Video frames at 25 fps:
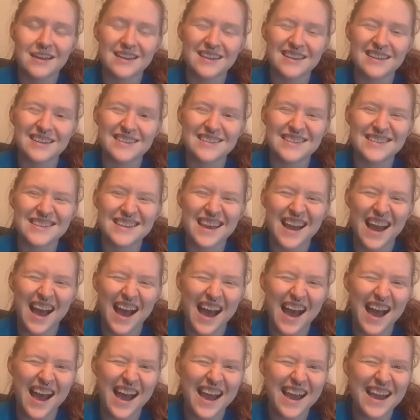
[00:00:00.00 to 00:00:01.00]
It's
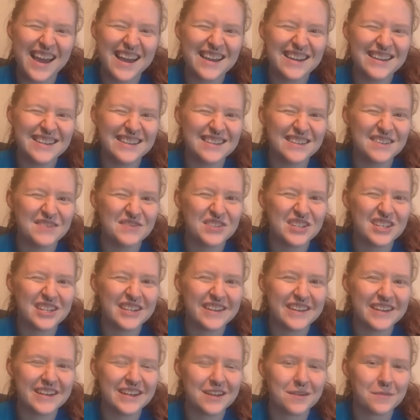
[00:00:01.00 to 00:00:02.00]
kind of
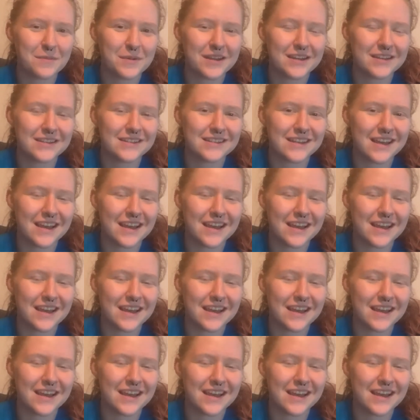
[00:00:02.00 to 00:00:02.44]
cheating because